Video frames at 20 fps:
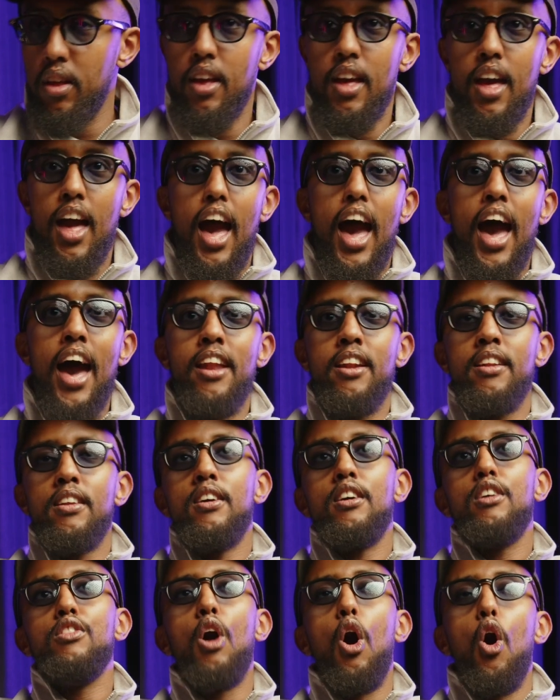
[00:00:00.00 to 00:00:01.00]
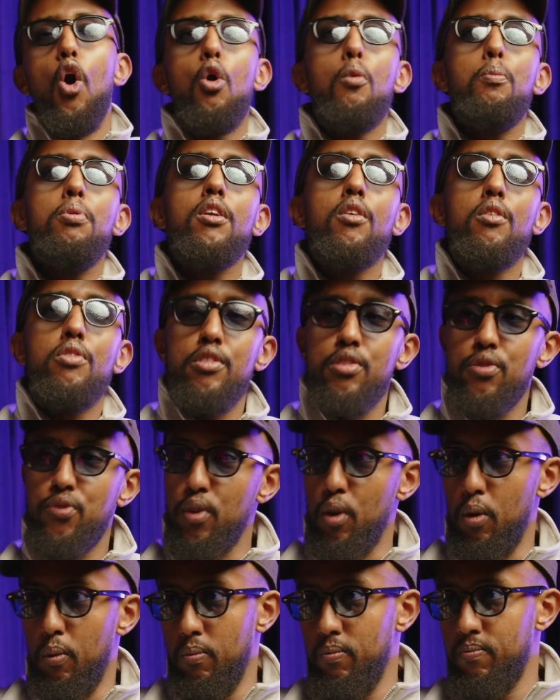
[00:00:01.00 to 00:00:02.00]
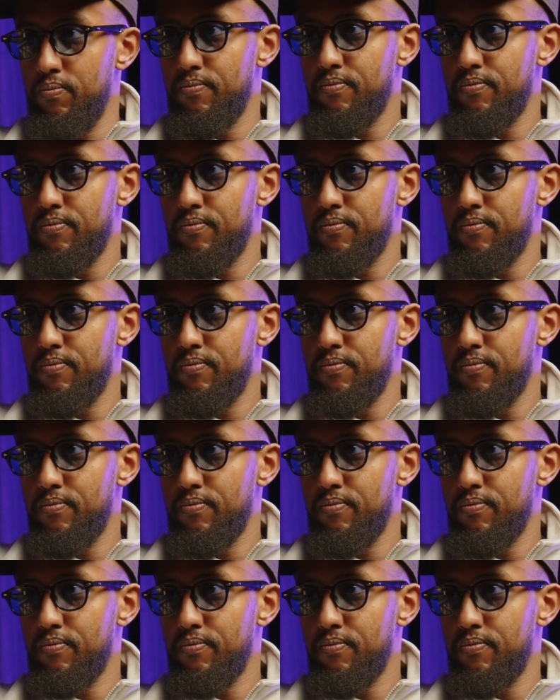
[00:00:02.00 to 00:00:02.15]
Yeah. And the opening of this film,